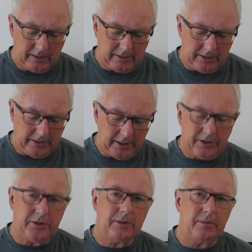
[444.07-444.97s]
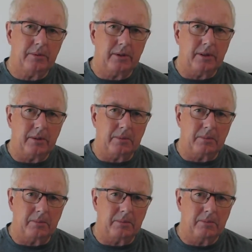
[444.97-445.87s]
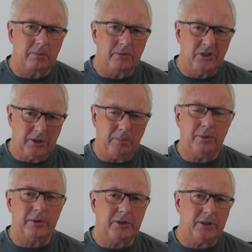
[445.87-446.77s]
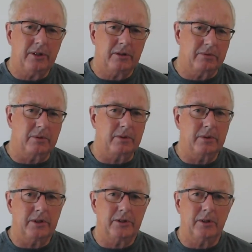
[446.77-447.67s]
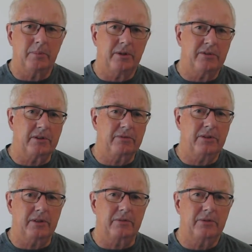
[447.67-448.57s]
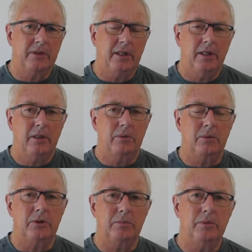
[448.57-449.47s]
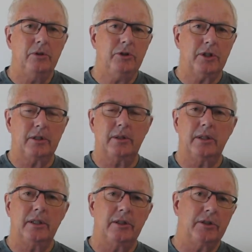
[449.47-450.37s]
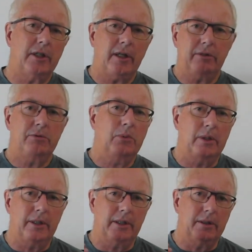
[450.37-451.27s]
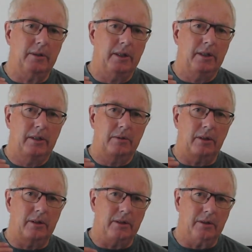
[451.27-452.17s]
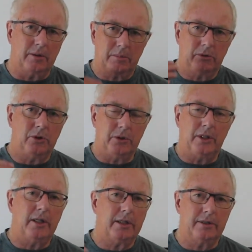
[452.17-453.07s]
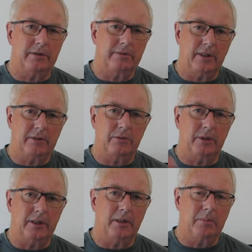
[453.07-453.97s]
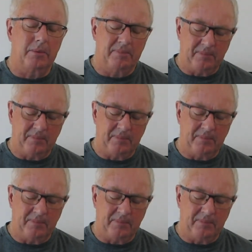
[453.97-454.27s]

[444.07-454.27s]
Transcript: The next simplest interval is the perfect fifth, which musically is halfway to the octave, halfway up.